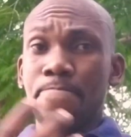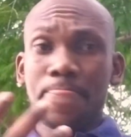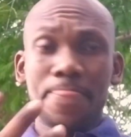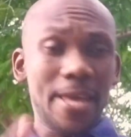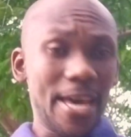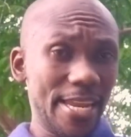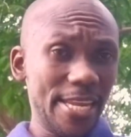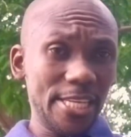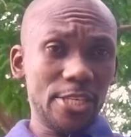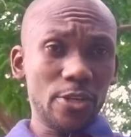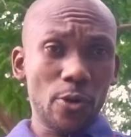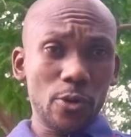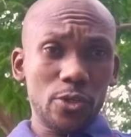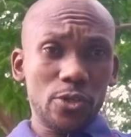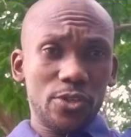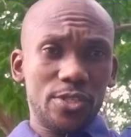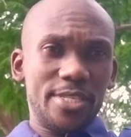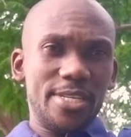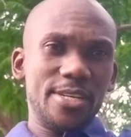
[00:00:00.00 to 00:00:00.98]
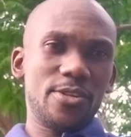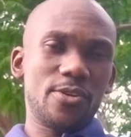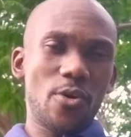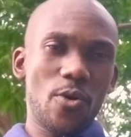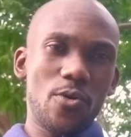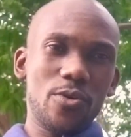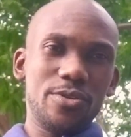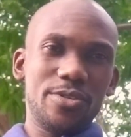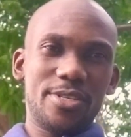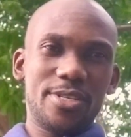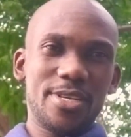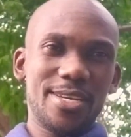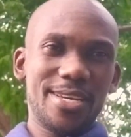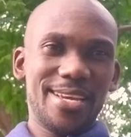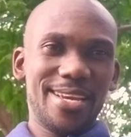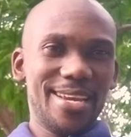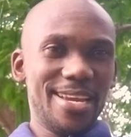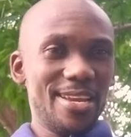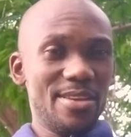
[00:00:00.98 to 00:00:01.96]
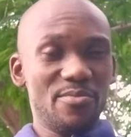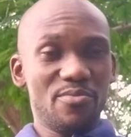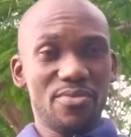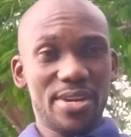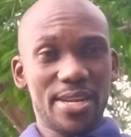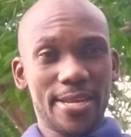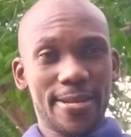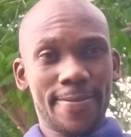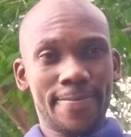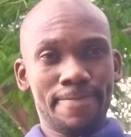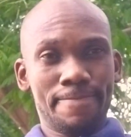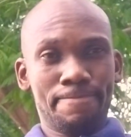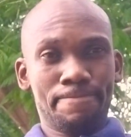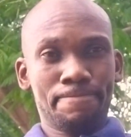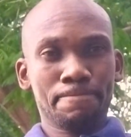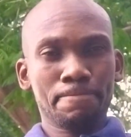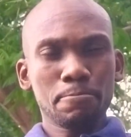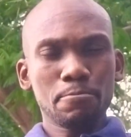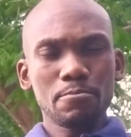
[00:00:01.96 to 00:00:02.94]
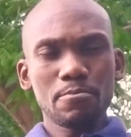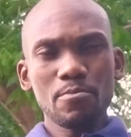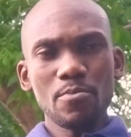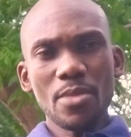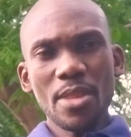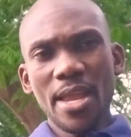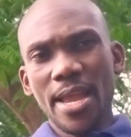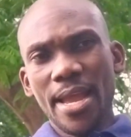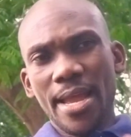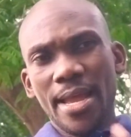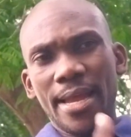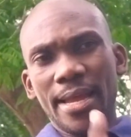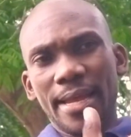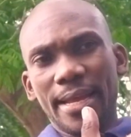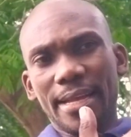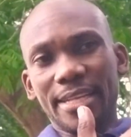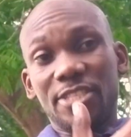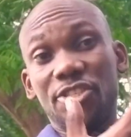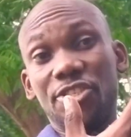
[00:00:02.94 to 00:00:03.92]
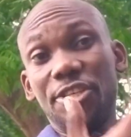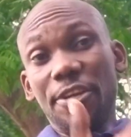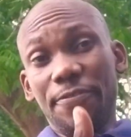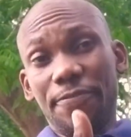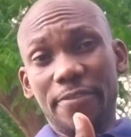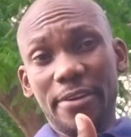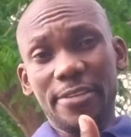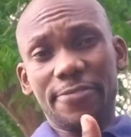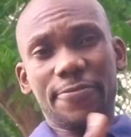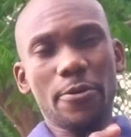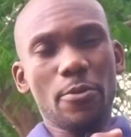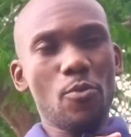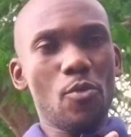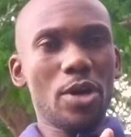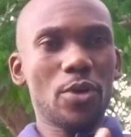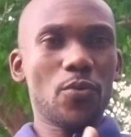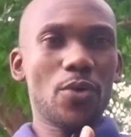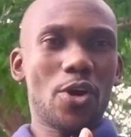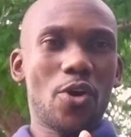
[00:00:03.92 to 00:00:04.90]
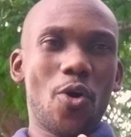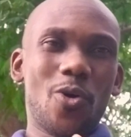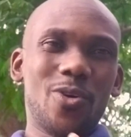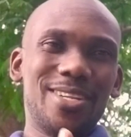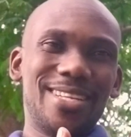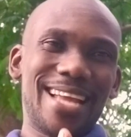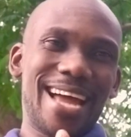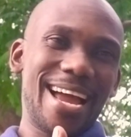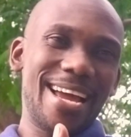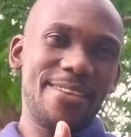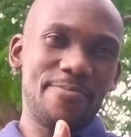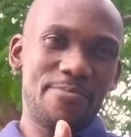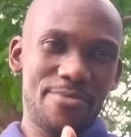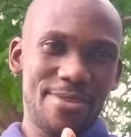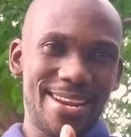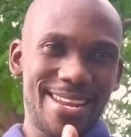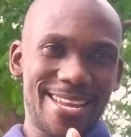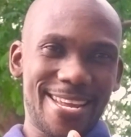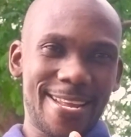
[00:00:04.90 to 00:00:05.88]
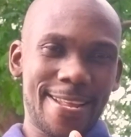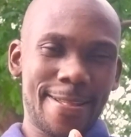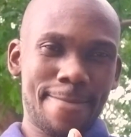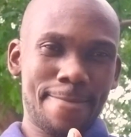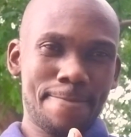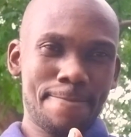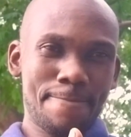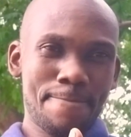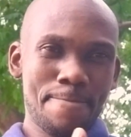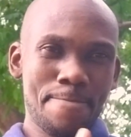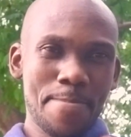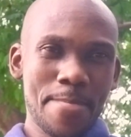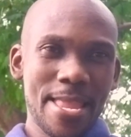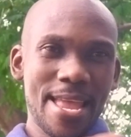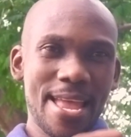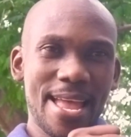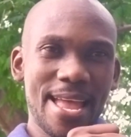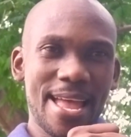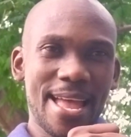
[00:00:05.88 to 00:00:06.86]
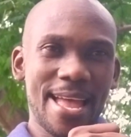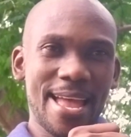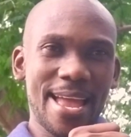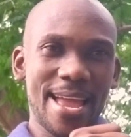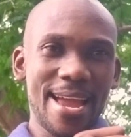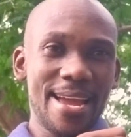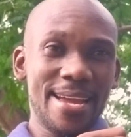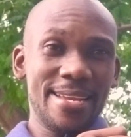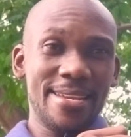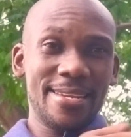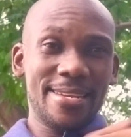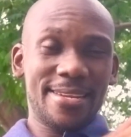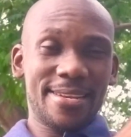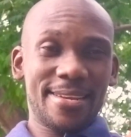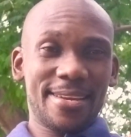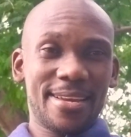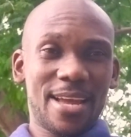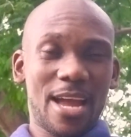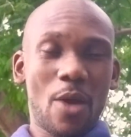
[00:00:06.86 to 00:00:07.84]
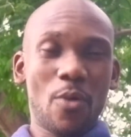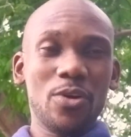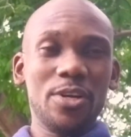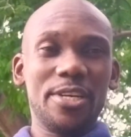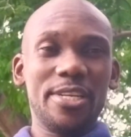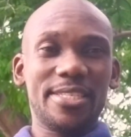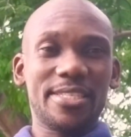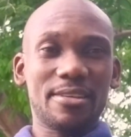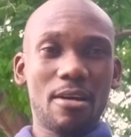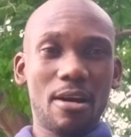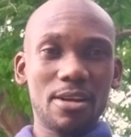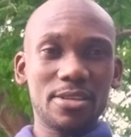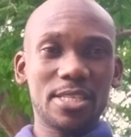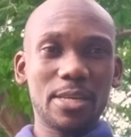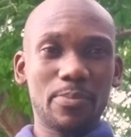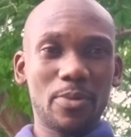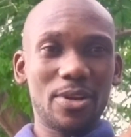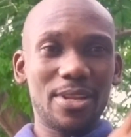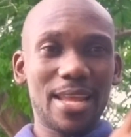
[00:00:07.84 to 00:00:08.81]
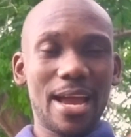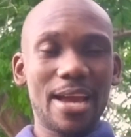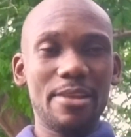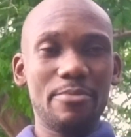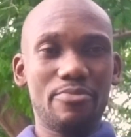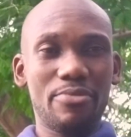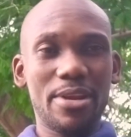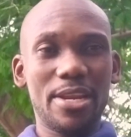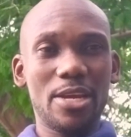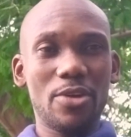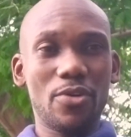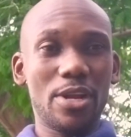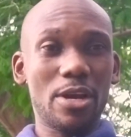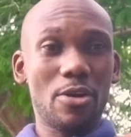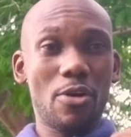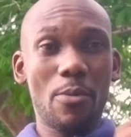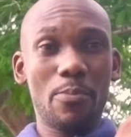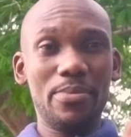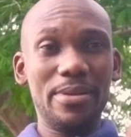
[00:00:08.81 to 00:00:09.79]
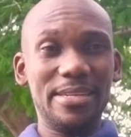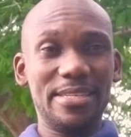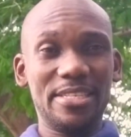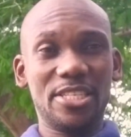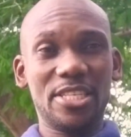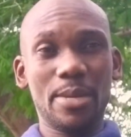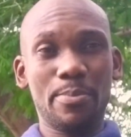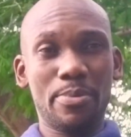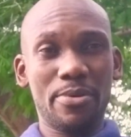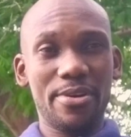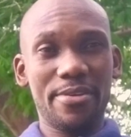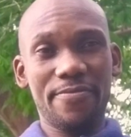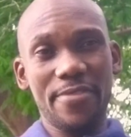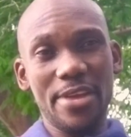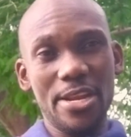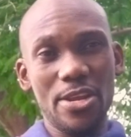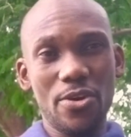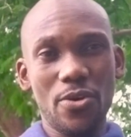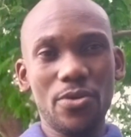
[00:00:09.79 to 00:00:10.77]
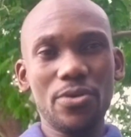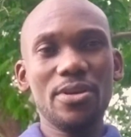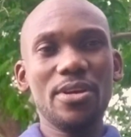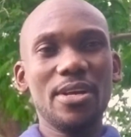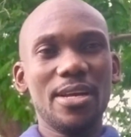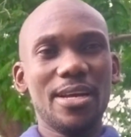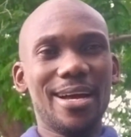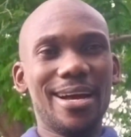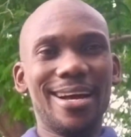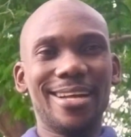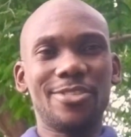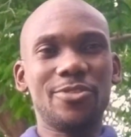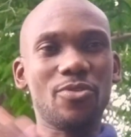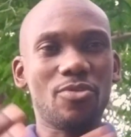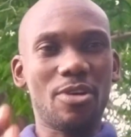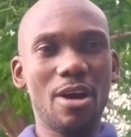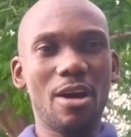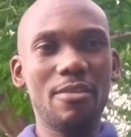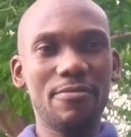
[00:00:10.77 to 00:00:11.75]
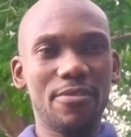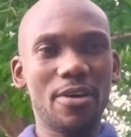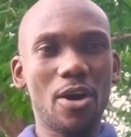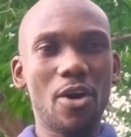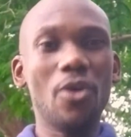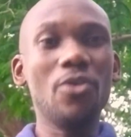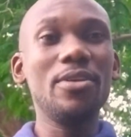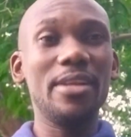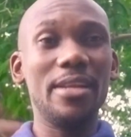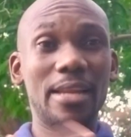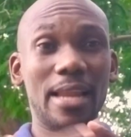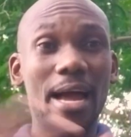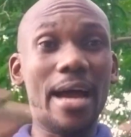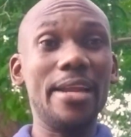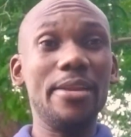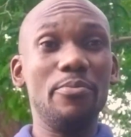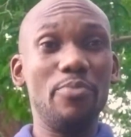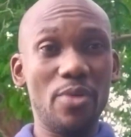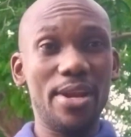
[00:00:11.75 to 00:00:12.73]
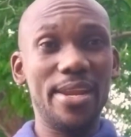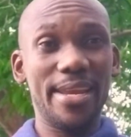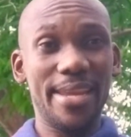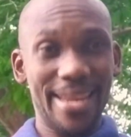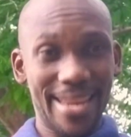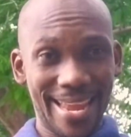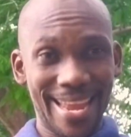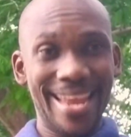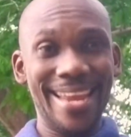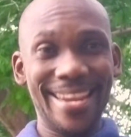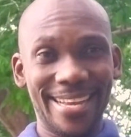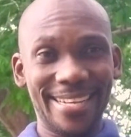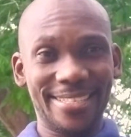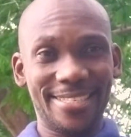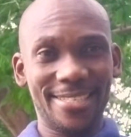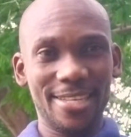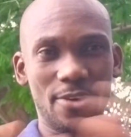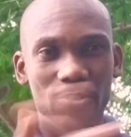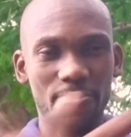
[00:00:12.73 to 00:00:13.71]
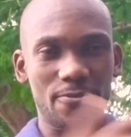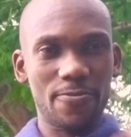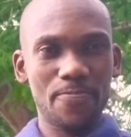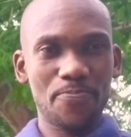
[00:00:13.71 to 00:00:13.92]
That is also still called inbreeding. It's different from what we call line breeding. And I will discuss about line breeding on a completely separate video to cover only line breeding in itself.